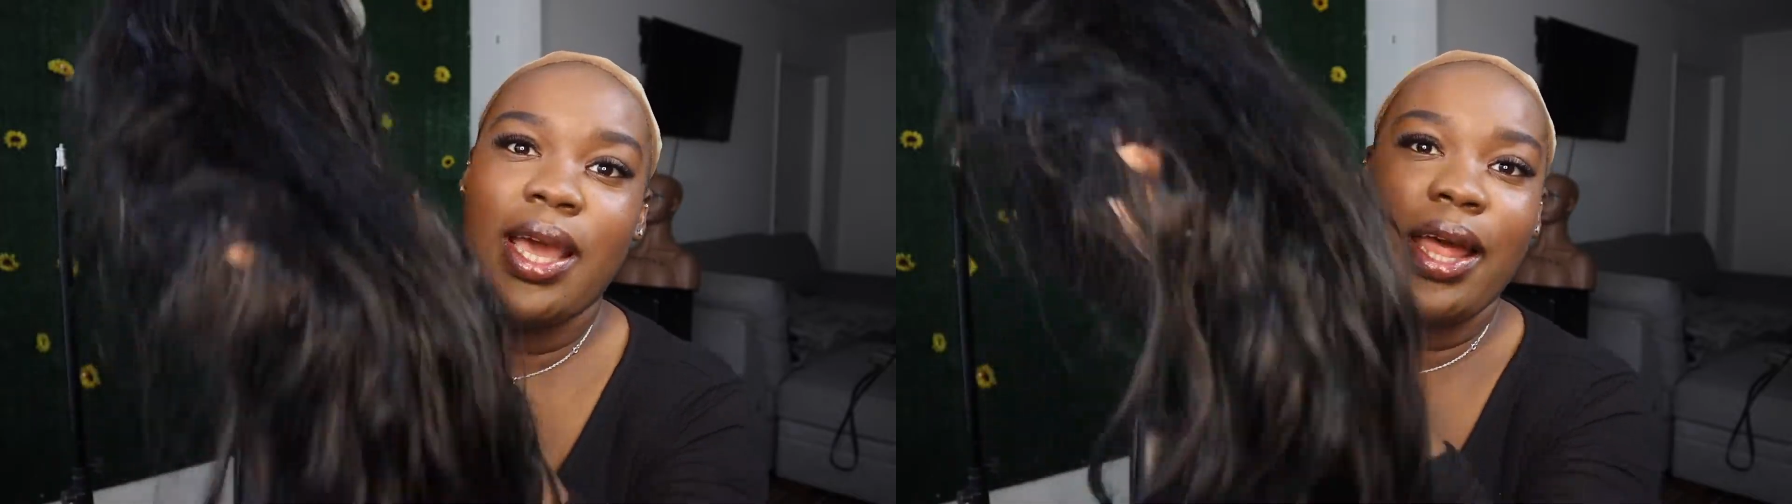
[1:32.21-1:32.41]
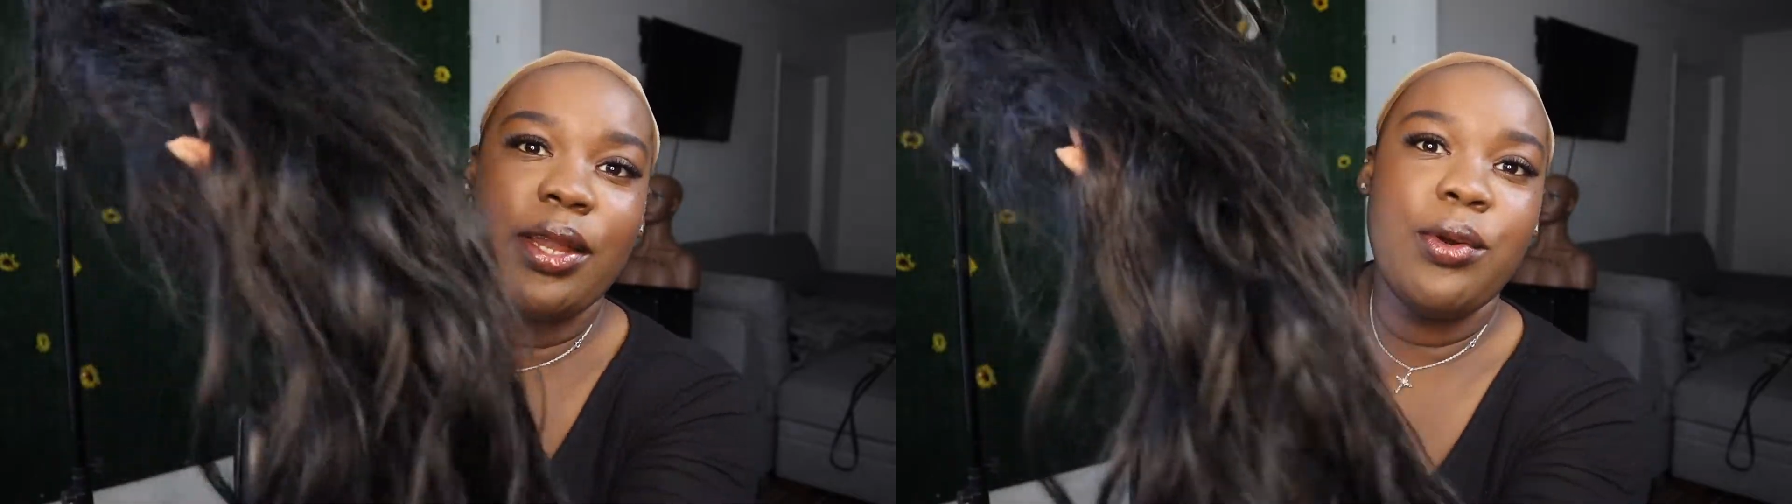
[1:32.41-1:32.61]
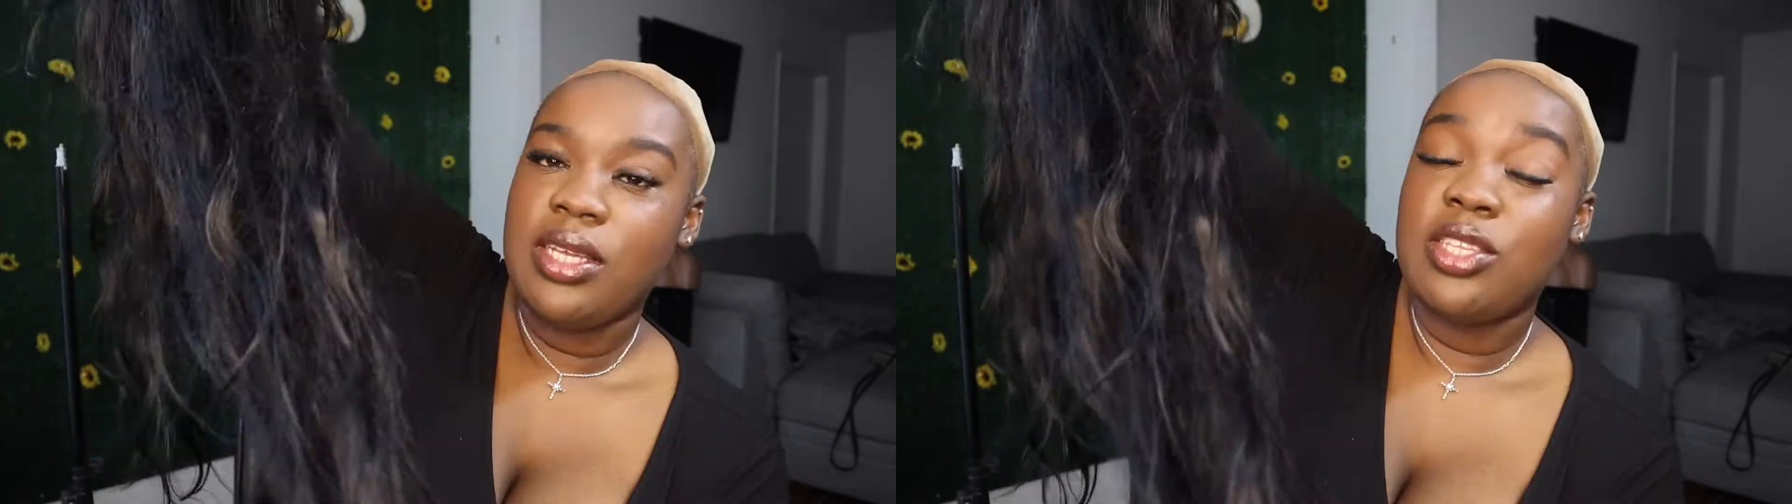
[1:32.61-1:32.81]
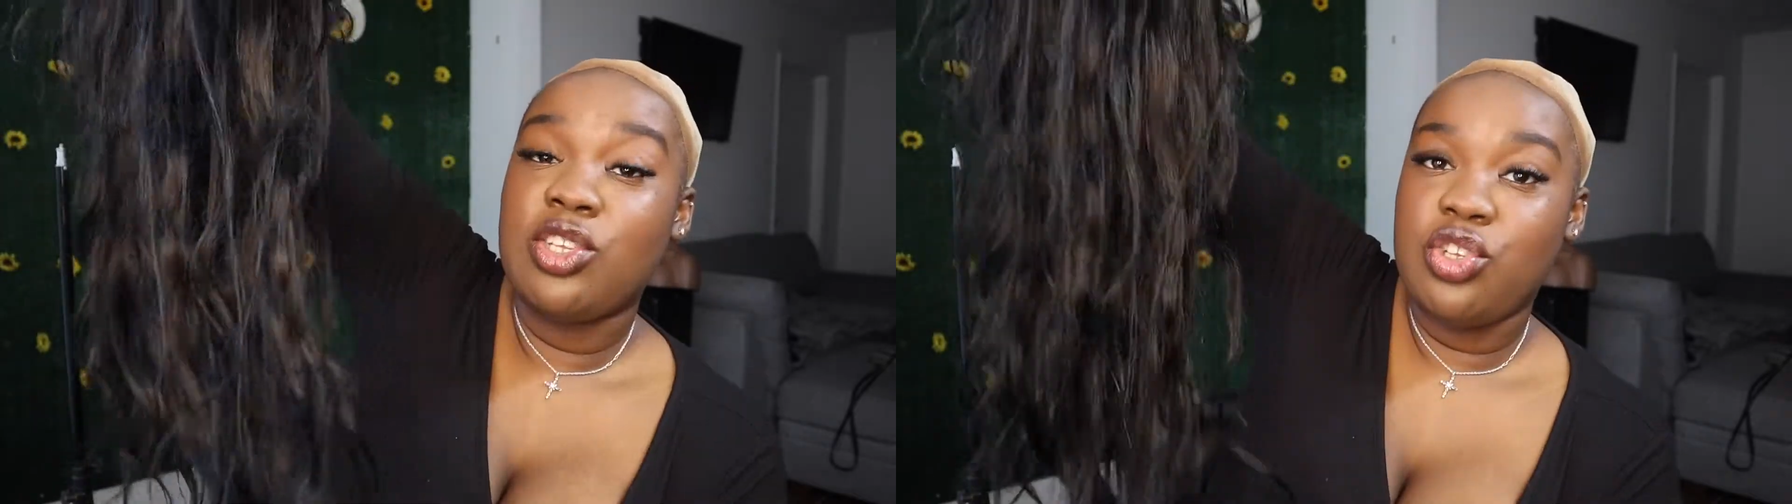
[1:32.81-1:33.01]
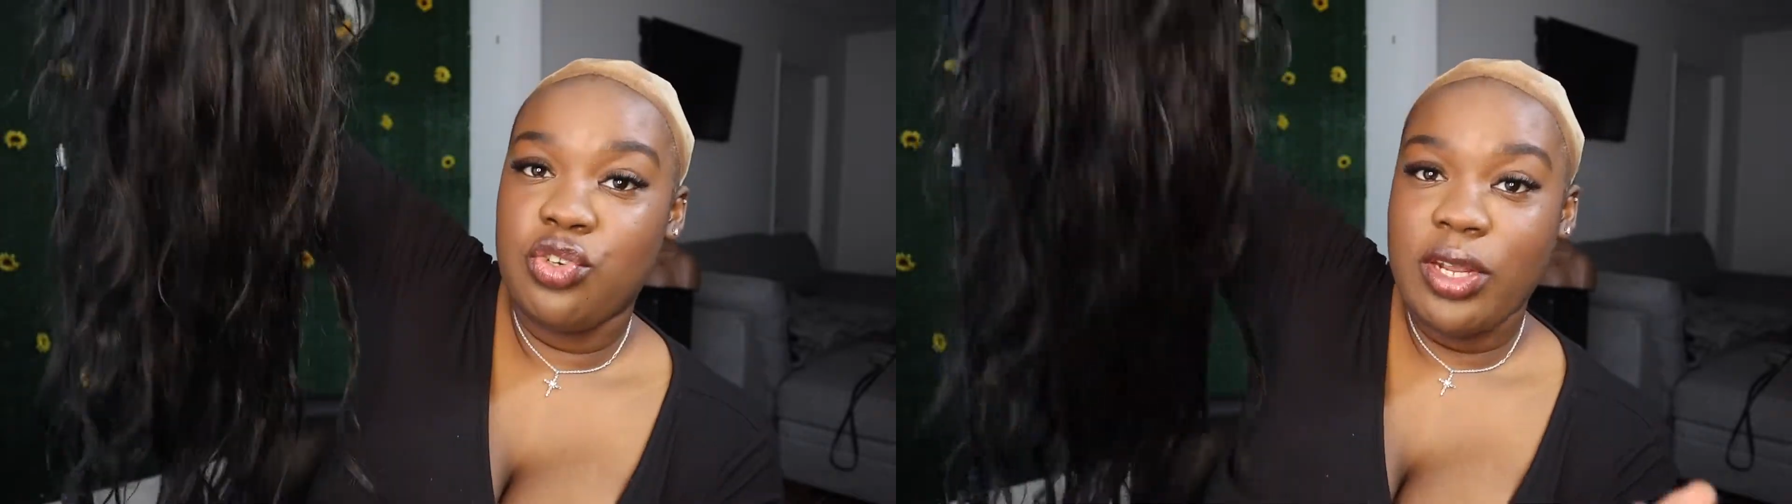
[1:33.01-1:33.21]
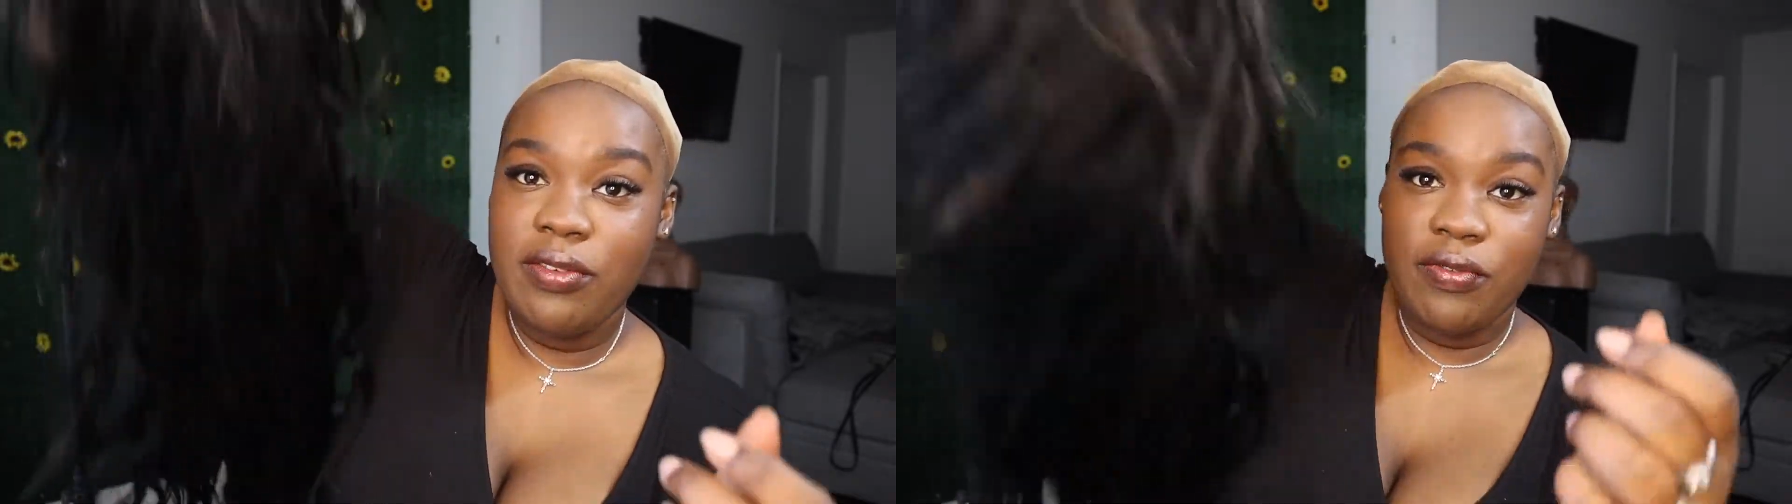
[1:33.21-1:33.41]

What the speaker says: I know it's a straight